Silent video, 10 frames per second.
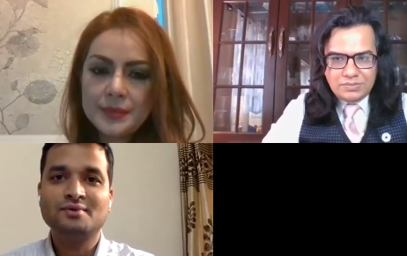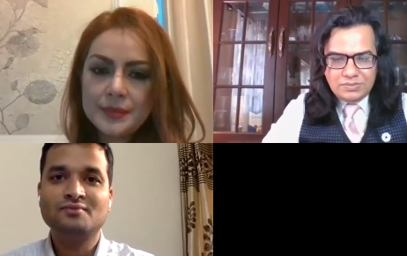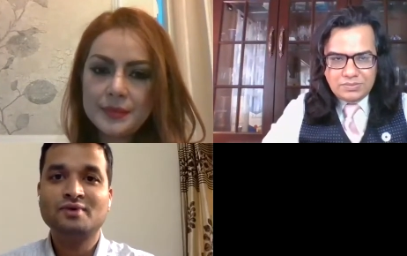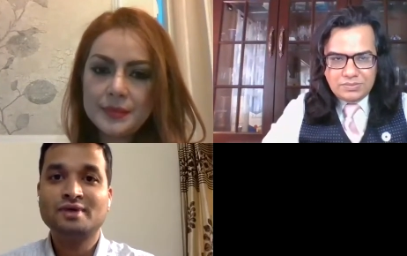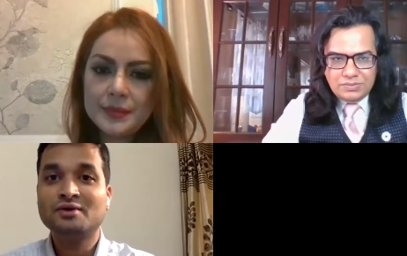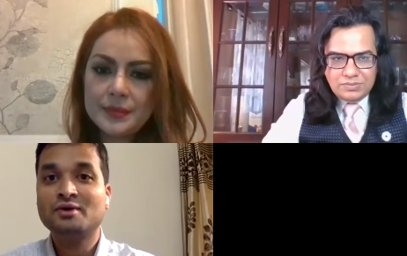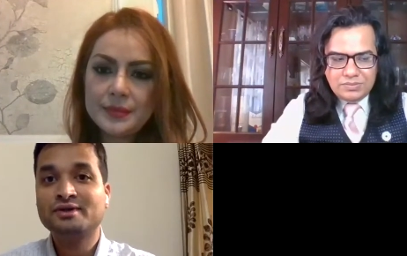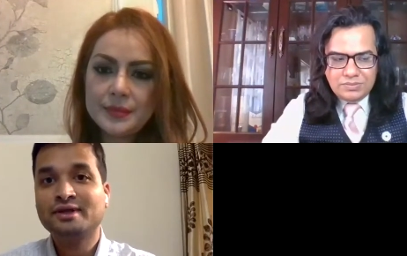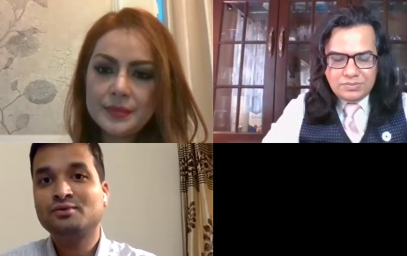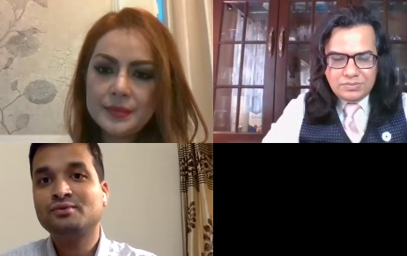Speaker 1: working on
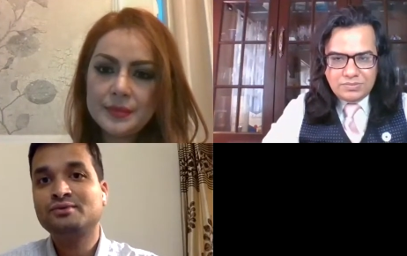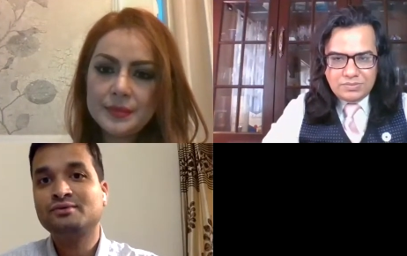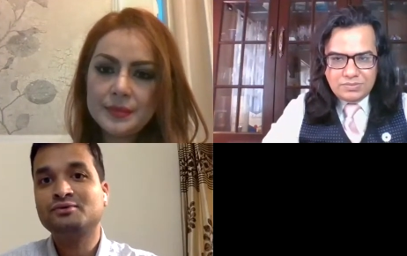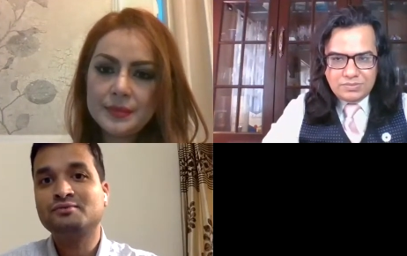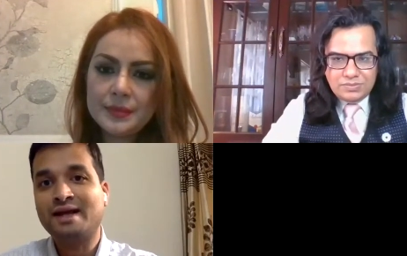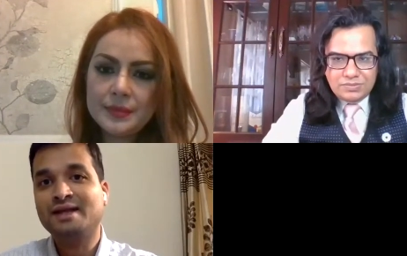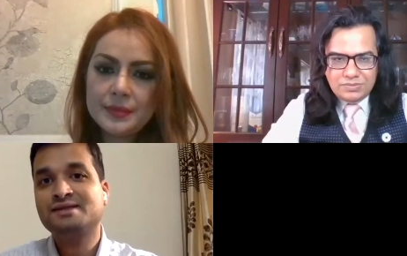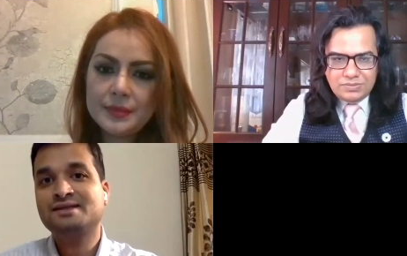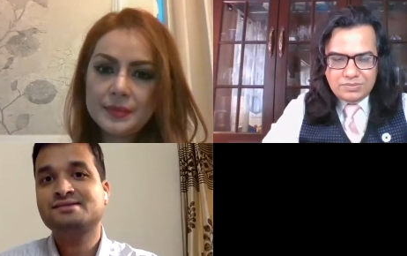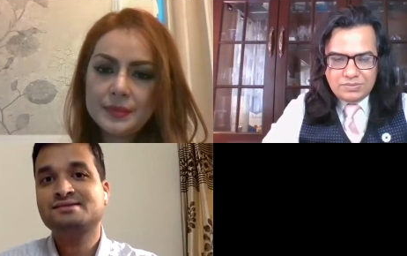their own to manage
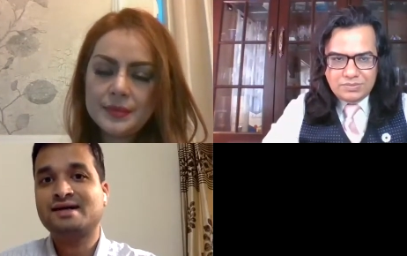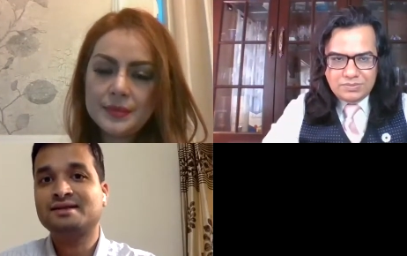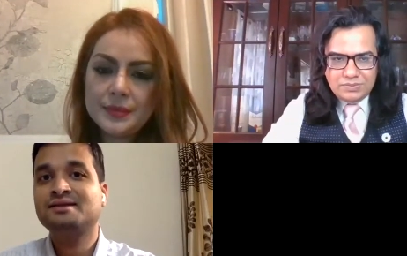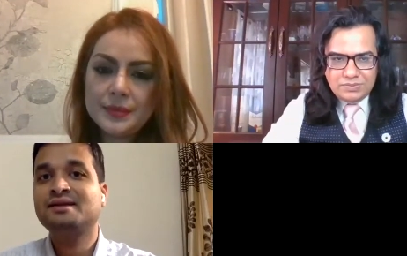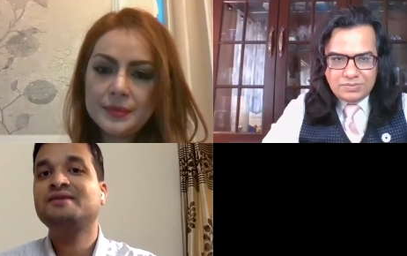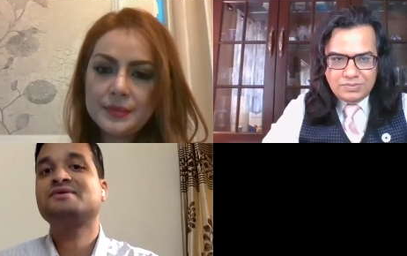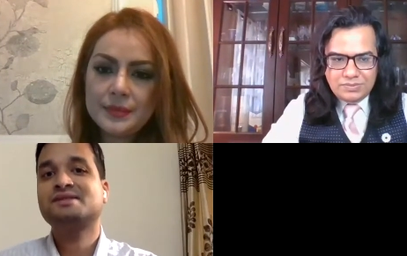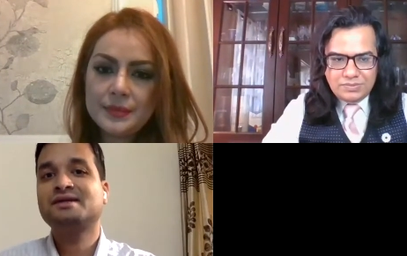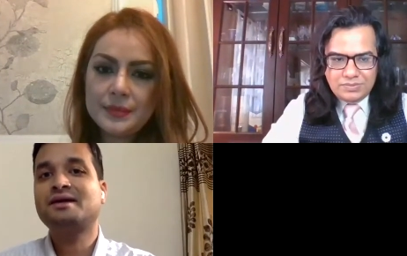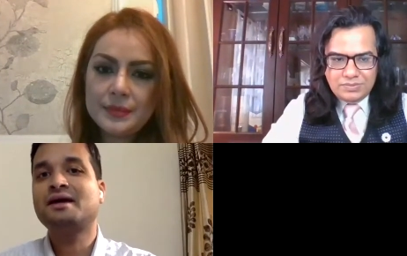this rather than
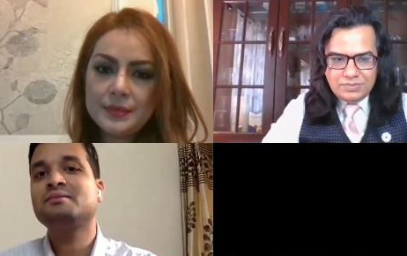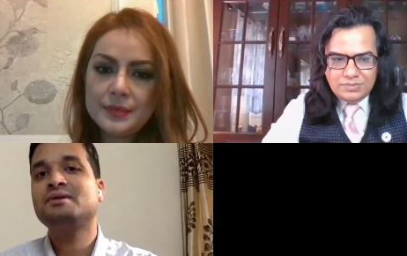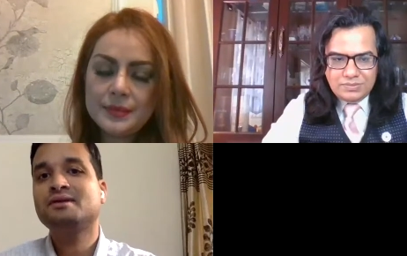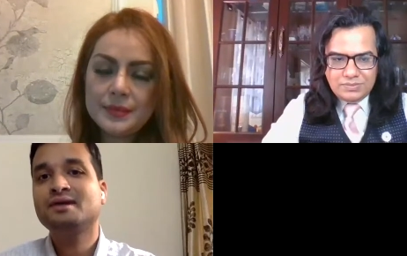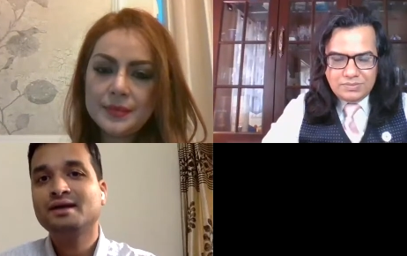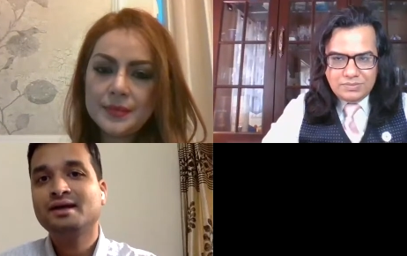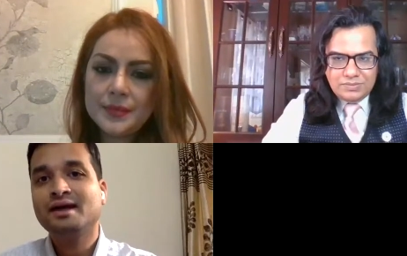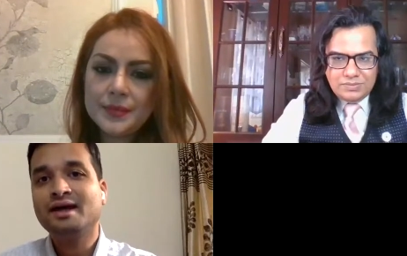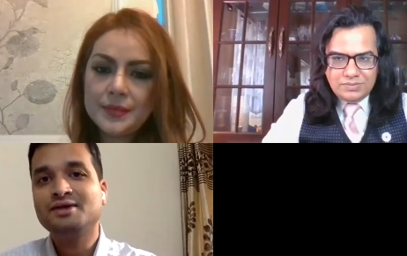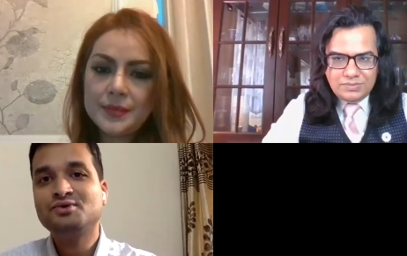investing time in
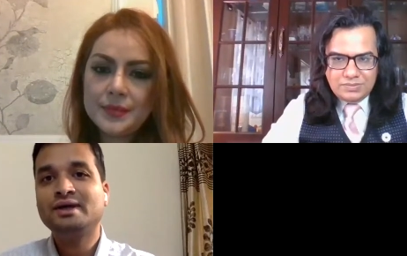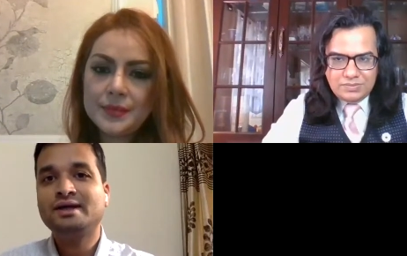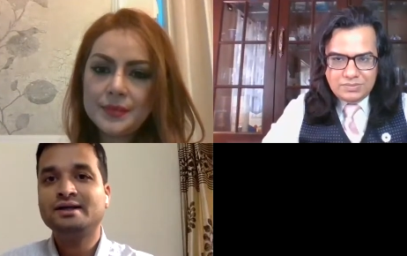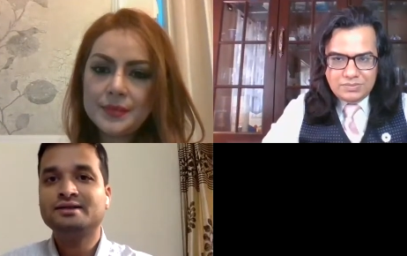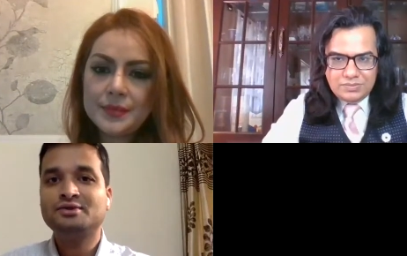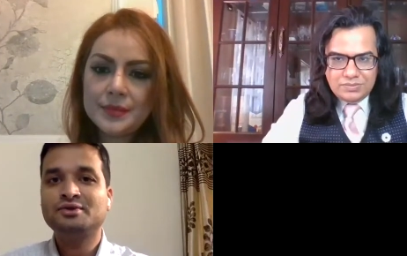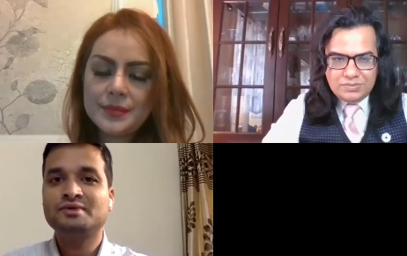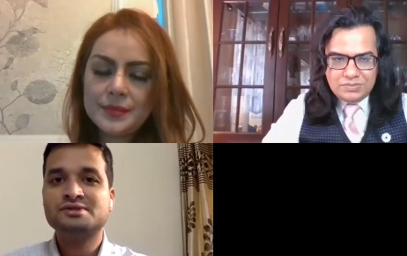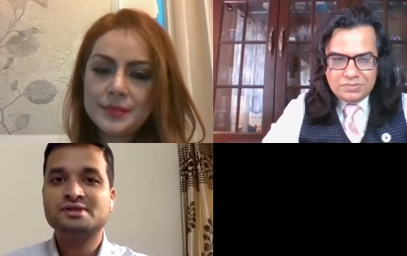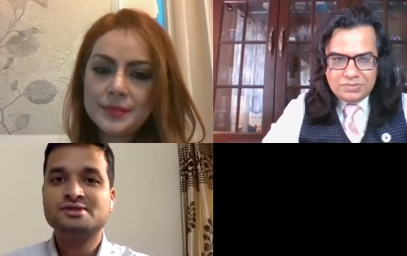educating the
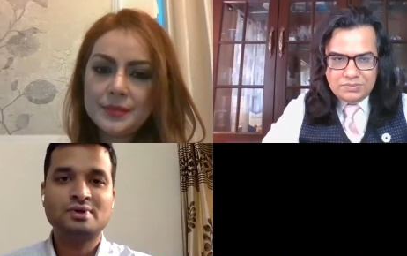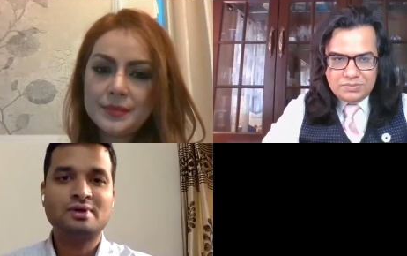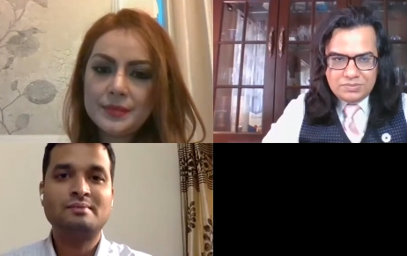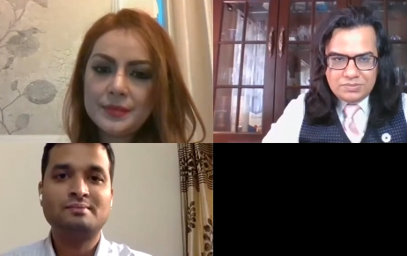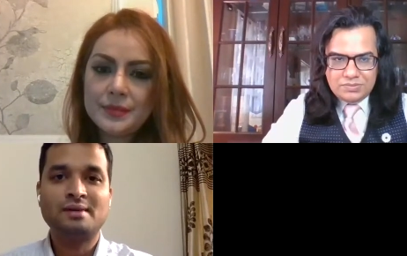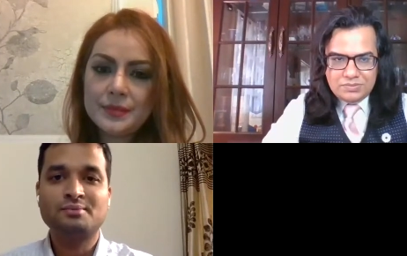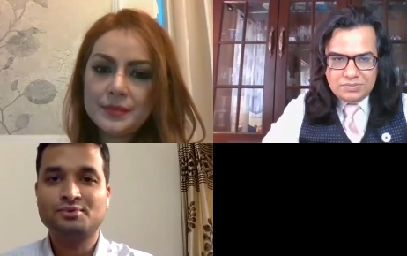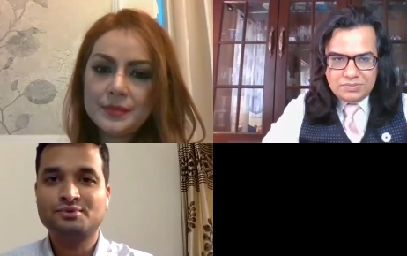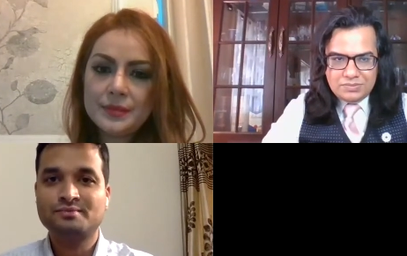universities to come up, up to